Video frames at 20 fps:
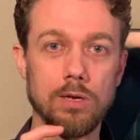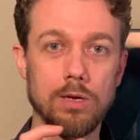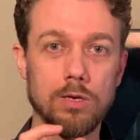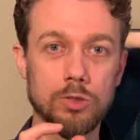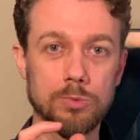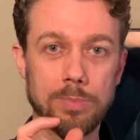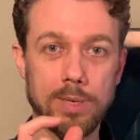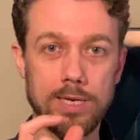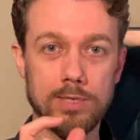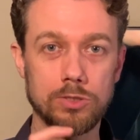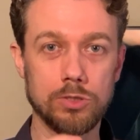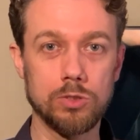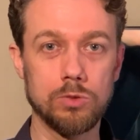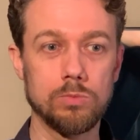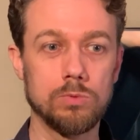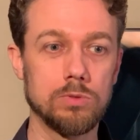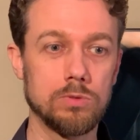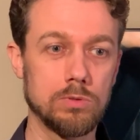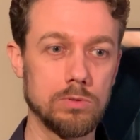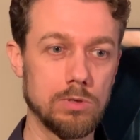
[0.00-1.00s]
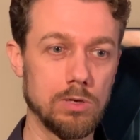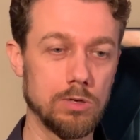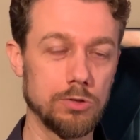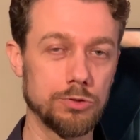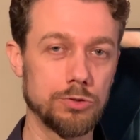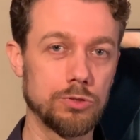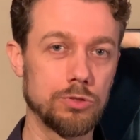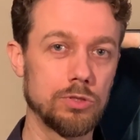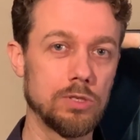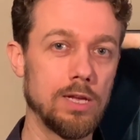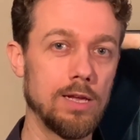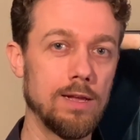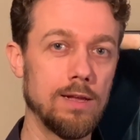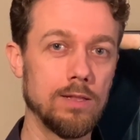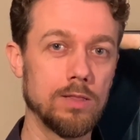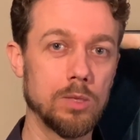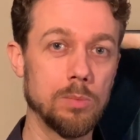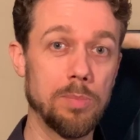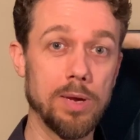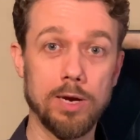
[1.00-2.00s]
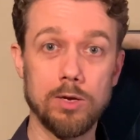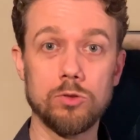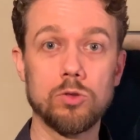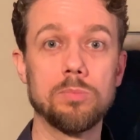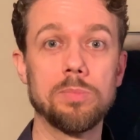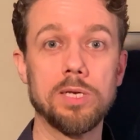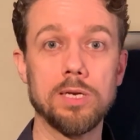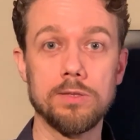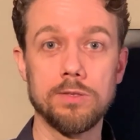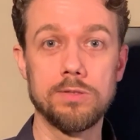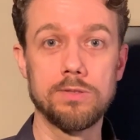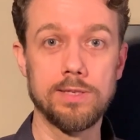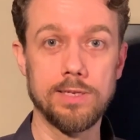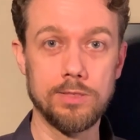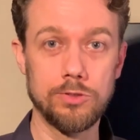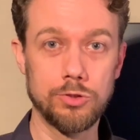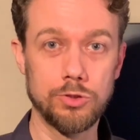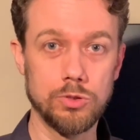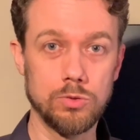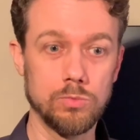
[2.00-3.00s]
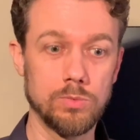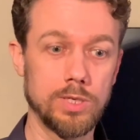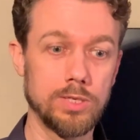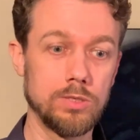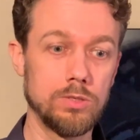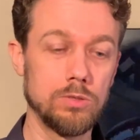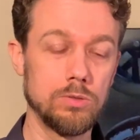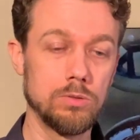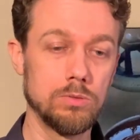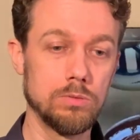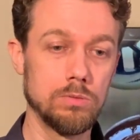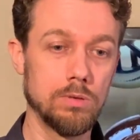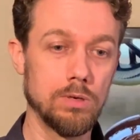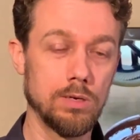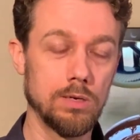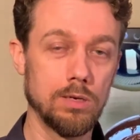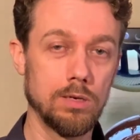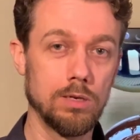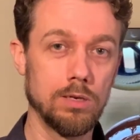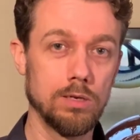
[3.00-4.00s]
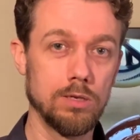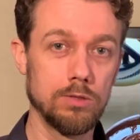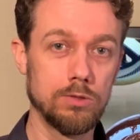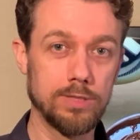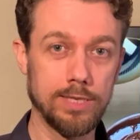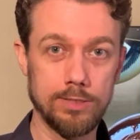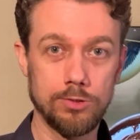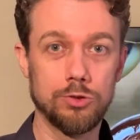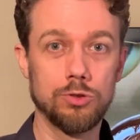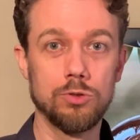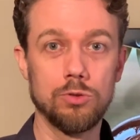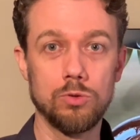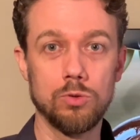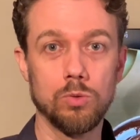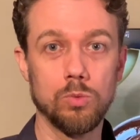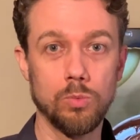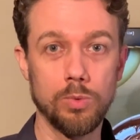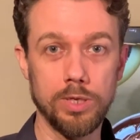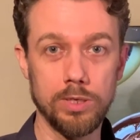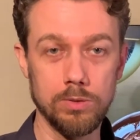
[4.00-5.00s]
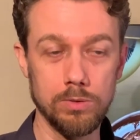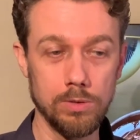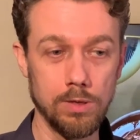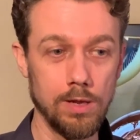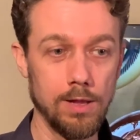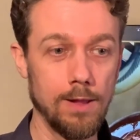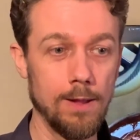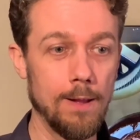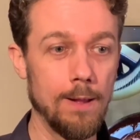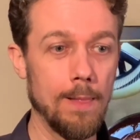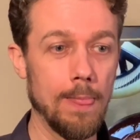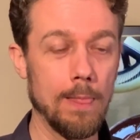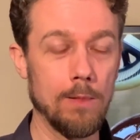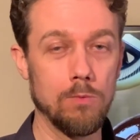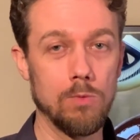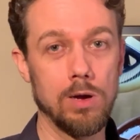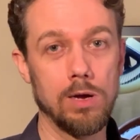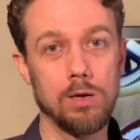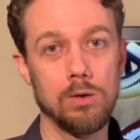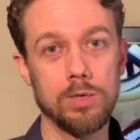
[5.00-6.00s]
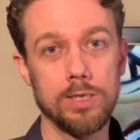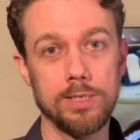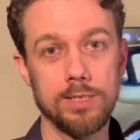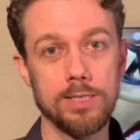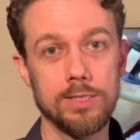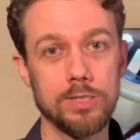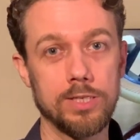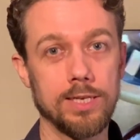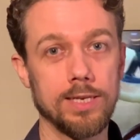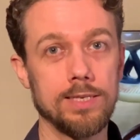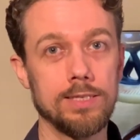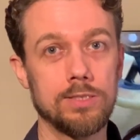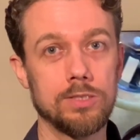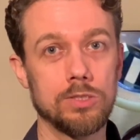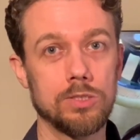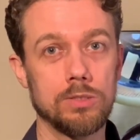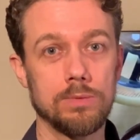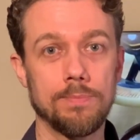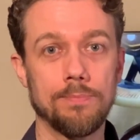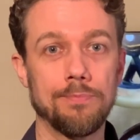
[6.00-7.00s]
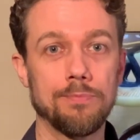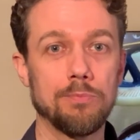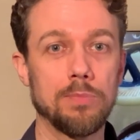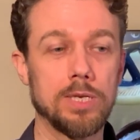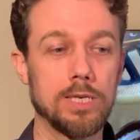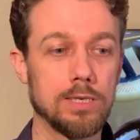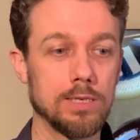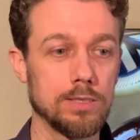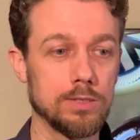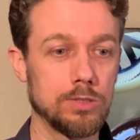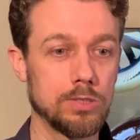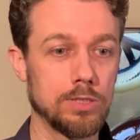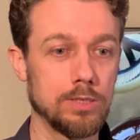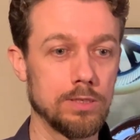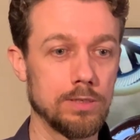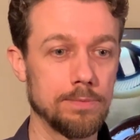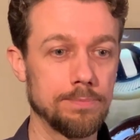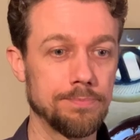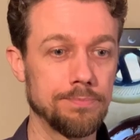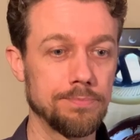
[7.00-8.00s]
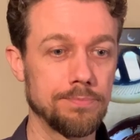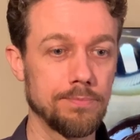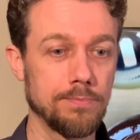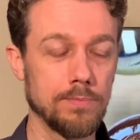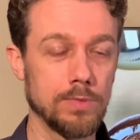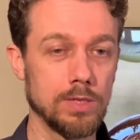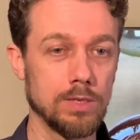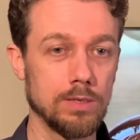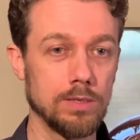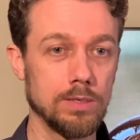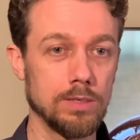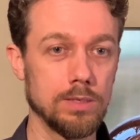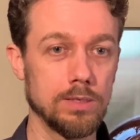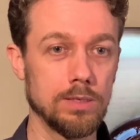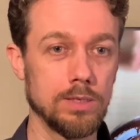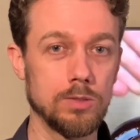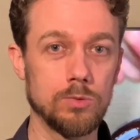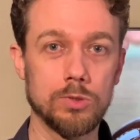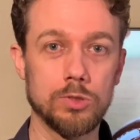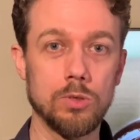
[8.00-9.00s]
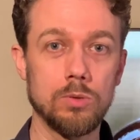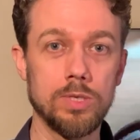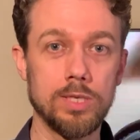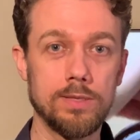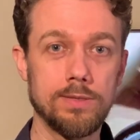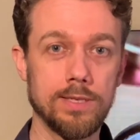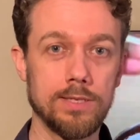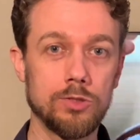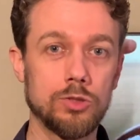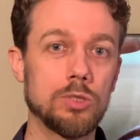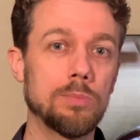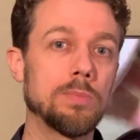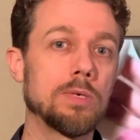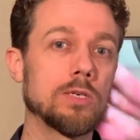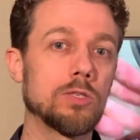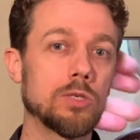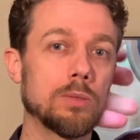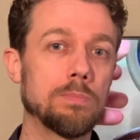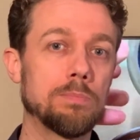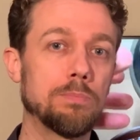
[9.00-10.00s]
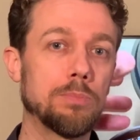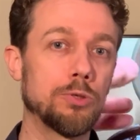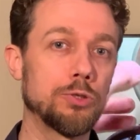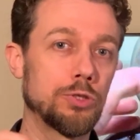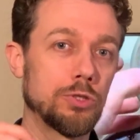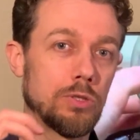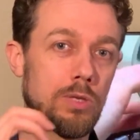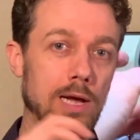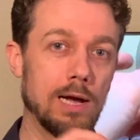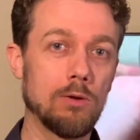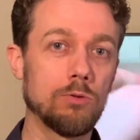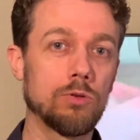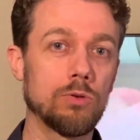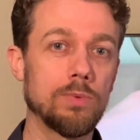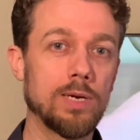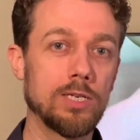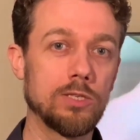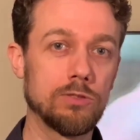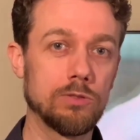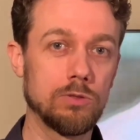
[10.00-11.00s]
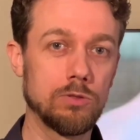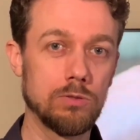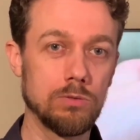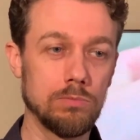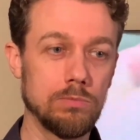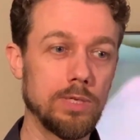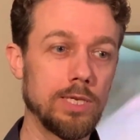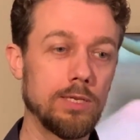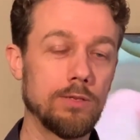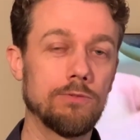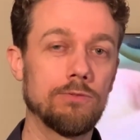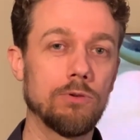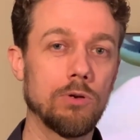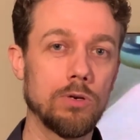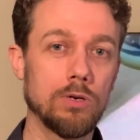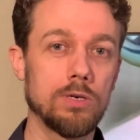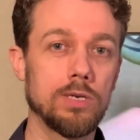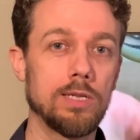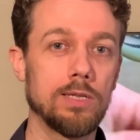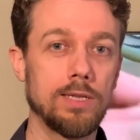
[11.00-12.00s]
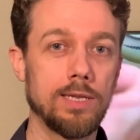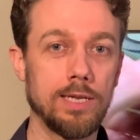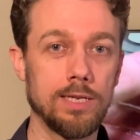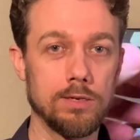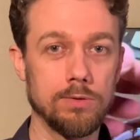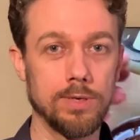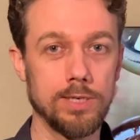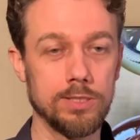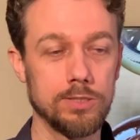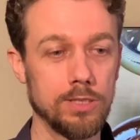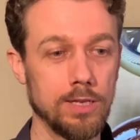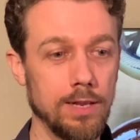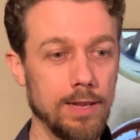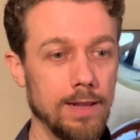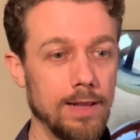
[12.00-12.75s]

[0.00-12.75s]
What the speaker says: spacers will cause the bearing to be under tension when you tension your wheel. While in this case, because it was only a tension because I pushed the outer race in further than the inner race,